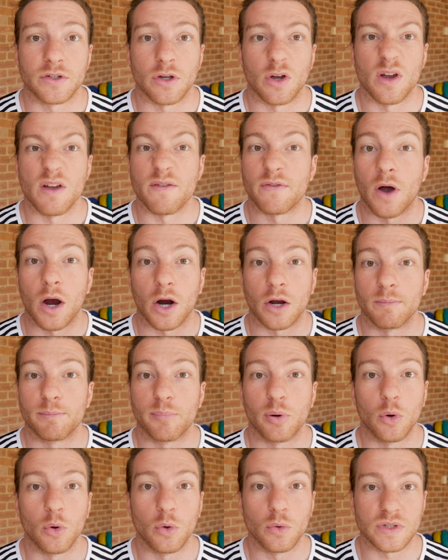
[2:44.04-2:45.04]
So if I could
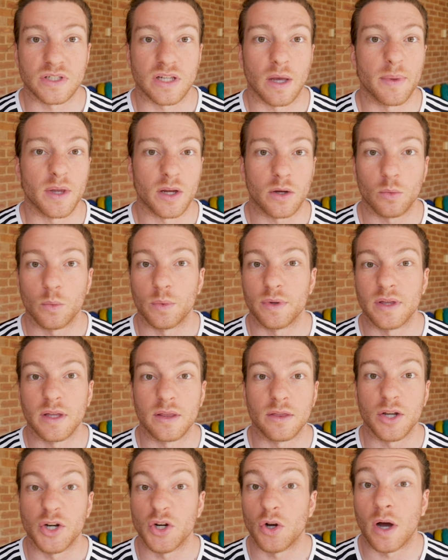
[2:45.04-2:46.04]
pull something
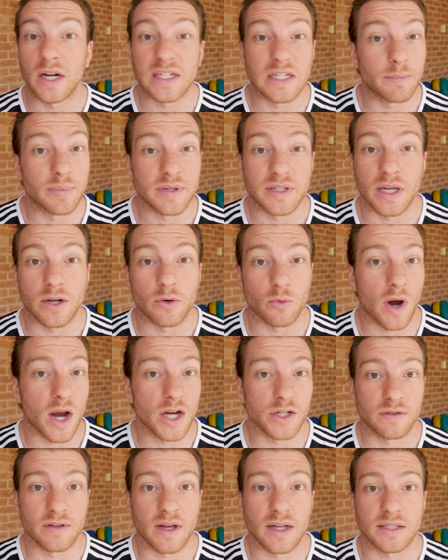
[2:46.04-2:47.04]
within the 90%
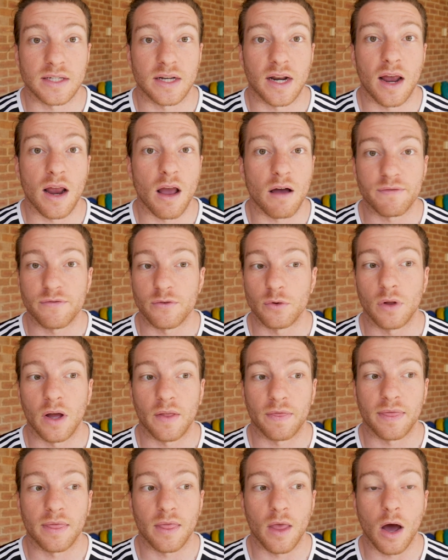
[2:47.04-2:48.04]
range of that today, I feel
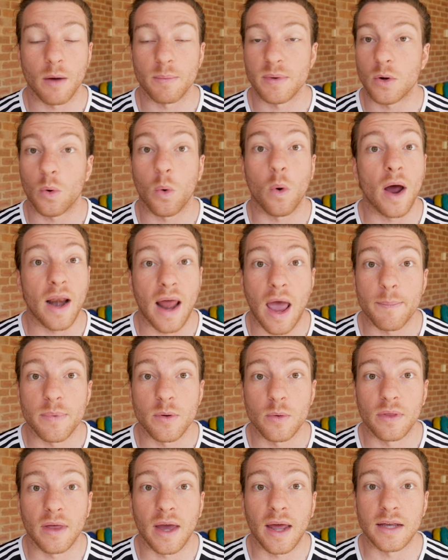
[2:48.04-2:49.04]
like I'd be quite
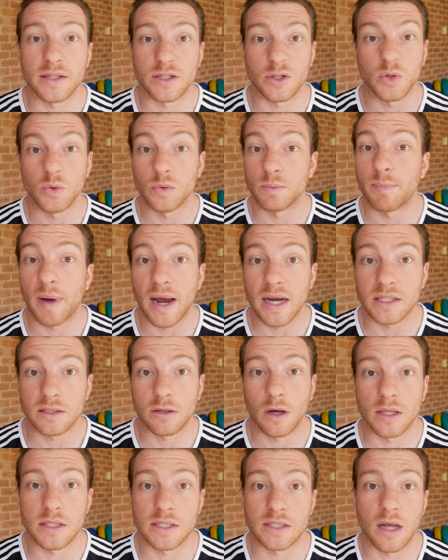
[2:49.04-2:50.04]
happy with that as a good
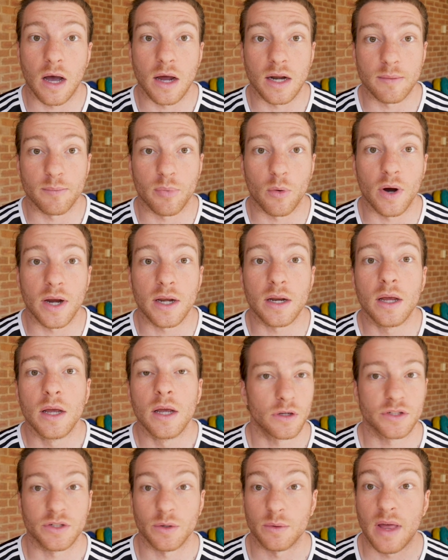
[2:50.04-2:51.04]
baseline starting point.
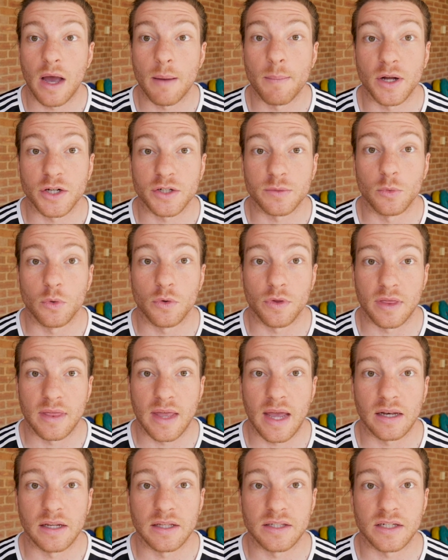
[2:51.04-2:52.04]
So without much more than
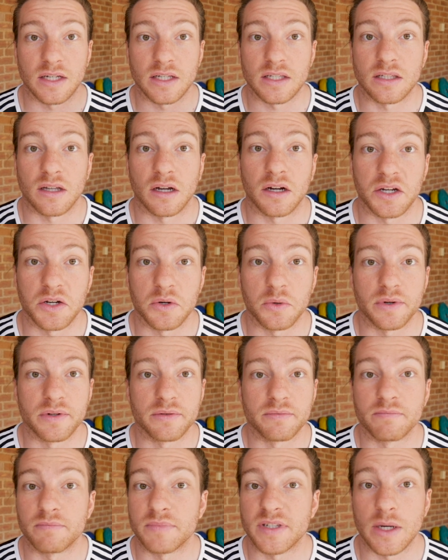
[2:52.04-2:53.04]
that, let's get stuck into it
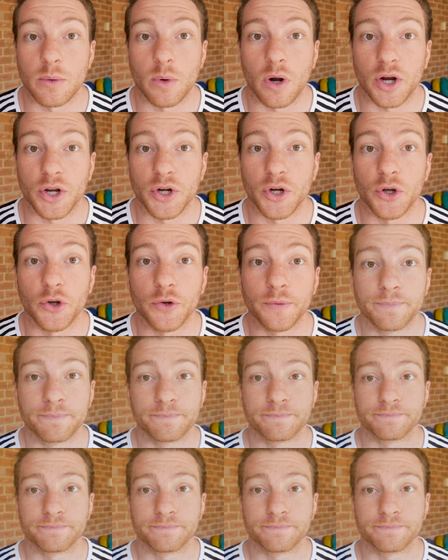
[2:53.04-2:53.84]
and see what I can do.